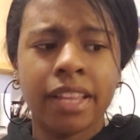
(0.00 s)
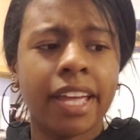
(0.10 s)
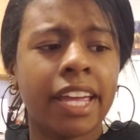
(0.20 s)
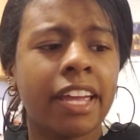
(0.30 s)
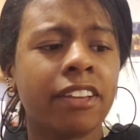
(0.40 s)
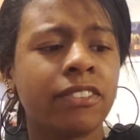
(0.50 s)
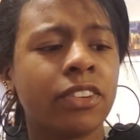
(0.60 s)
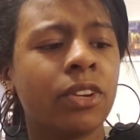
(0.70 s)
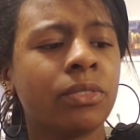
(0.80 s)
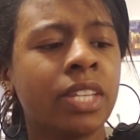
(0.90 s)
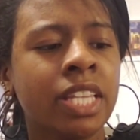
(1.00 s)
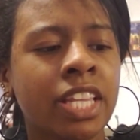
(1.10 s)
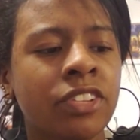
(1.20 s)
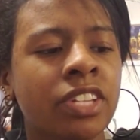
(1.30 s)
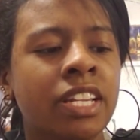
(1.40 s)
Like, if you think
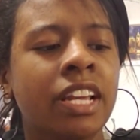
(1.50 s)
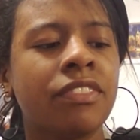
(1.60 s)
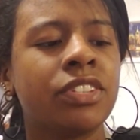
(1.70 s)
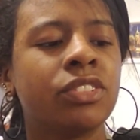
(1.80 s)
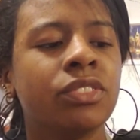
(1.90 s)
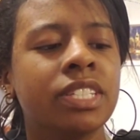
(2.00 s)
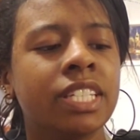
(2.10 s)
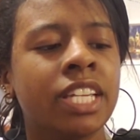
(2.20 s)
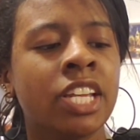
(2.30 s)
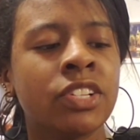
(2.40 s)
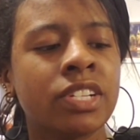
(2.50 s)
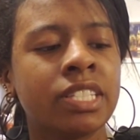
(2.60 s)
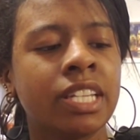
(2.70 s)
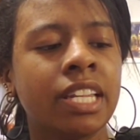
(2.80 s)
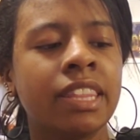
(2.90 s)
that there's enough students
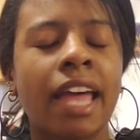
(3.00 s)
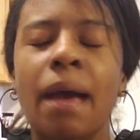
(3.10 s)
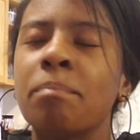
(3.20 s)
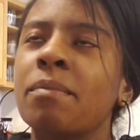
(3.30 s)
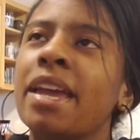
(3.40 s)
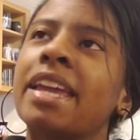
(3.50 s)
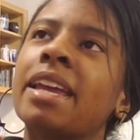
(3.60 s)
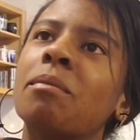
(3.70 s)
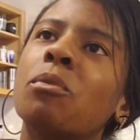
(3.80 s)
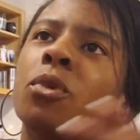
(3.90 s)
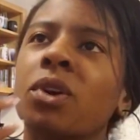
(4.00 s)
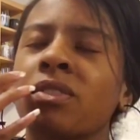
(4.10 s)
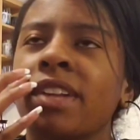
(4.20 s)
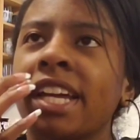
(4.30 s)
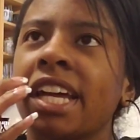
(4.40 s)
interested in that, make it more
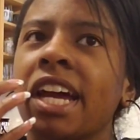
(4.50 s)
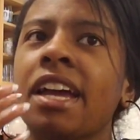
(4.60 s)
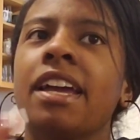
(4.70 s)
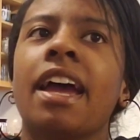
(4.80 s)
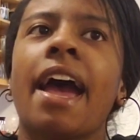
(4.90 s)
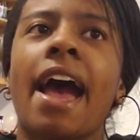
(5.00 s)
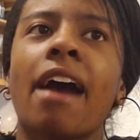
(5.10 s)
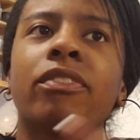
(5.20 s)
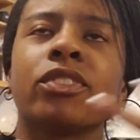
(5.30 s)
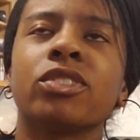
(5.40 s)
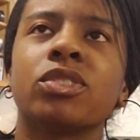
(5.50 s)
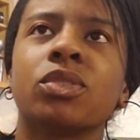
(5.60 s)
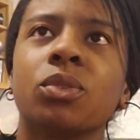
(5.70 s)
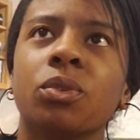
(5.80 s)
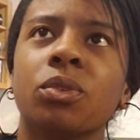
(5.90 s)
of, like, a after
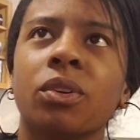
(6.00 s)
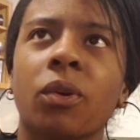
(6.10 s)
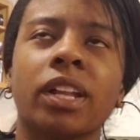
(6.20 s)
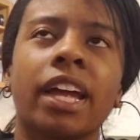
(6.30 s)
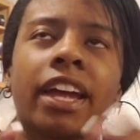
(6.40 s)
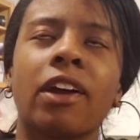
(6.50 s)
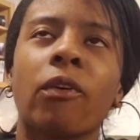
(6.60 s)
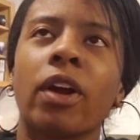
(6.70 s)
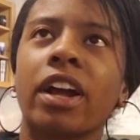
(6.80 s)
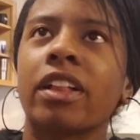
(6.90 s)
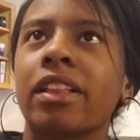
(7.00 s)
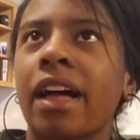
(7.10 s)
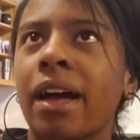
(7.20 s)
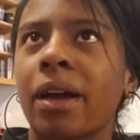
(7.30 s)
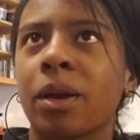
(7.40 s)
school or, like, or a
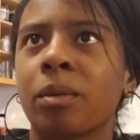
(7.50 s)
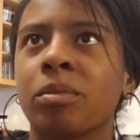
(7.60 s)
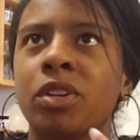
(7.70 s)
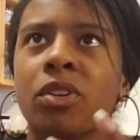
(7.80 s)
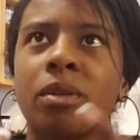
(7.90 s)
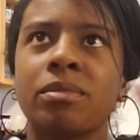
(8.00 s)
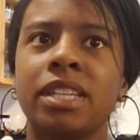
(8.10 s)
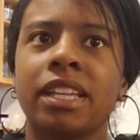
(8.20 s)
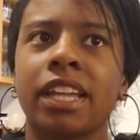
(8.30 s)
club, you know what I'm saying?